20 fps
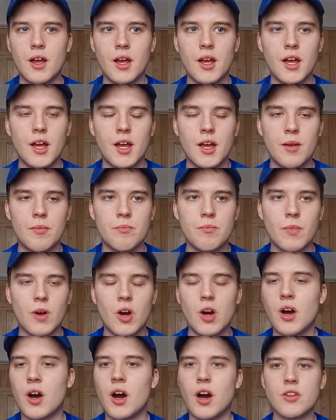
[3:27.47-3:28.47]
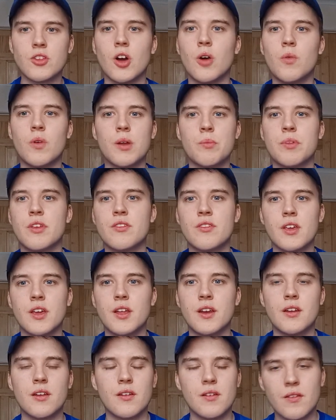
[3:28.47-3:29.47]
I don't want to be
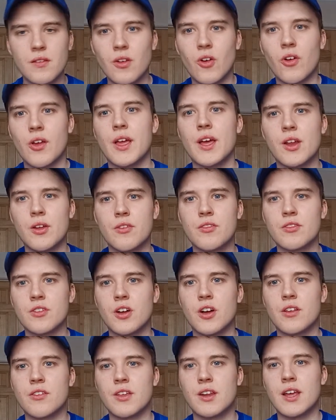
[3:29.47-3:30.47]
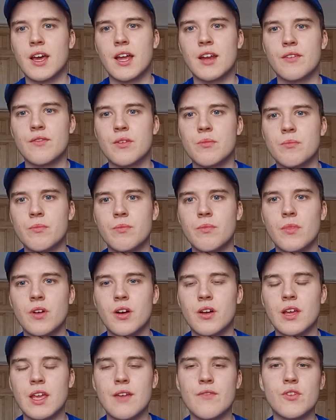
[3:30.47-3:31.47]
seeing Longello starting ahead of him.
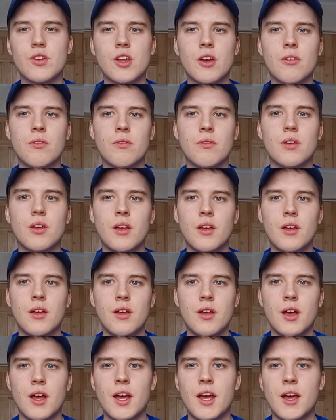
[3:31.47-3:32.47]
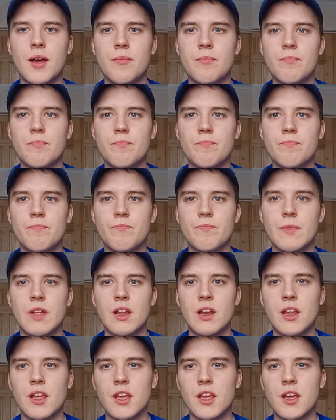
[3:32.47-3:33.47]
Even though
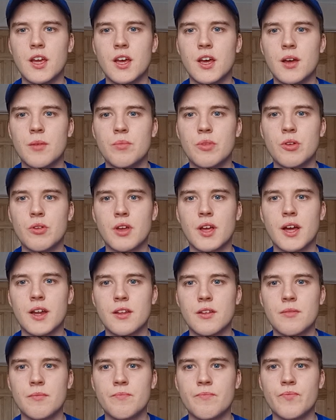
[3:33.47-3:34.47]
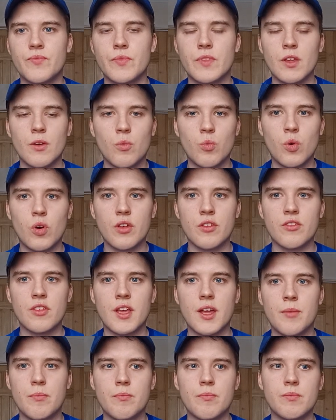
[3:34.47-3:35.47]
Lee Buchanan was
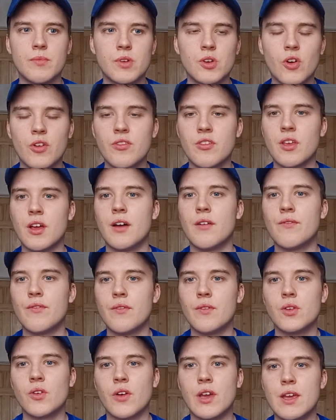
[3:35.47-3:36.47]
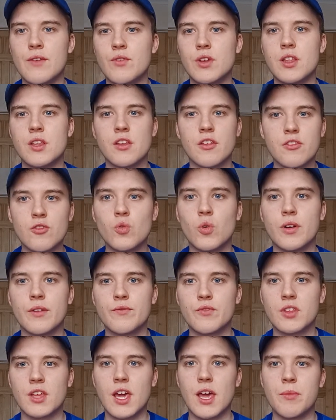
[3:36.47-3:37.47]
not even in the squad
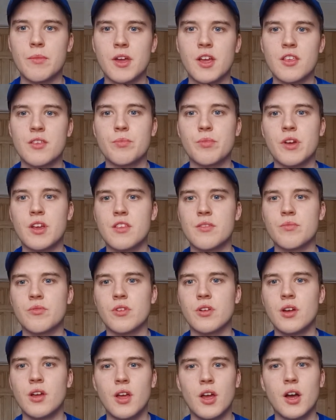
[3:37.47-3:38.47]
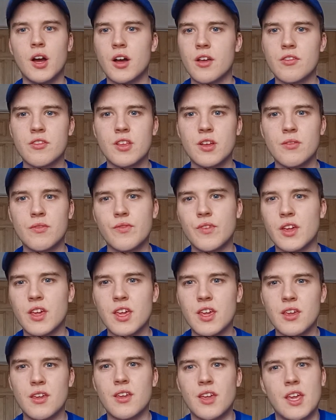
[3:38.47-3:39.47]
for the game against Peterborough, I still
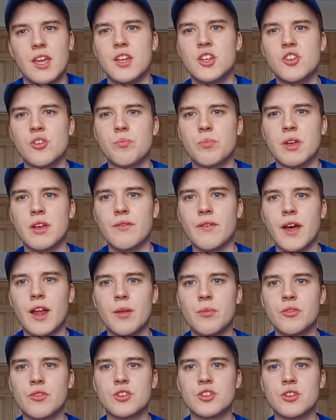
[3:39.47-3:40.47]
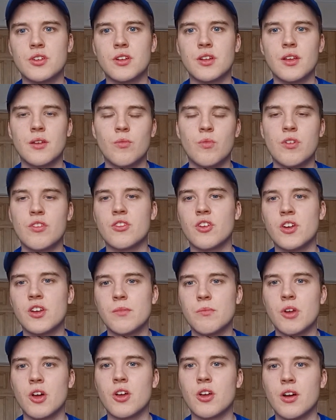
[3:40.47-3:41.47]
think he should be available, shouldn't he? We signed
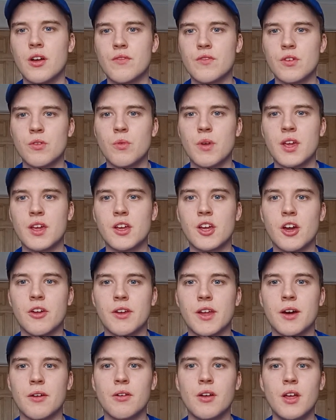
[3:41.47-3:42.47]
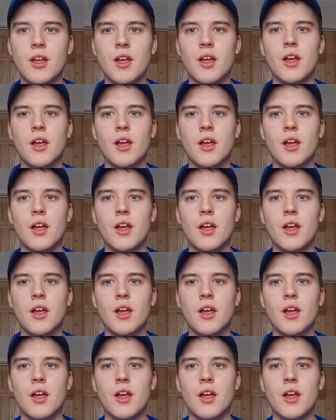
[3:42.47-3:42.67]
him like over a week ago now.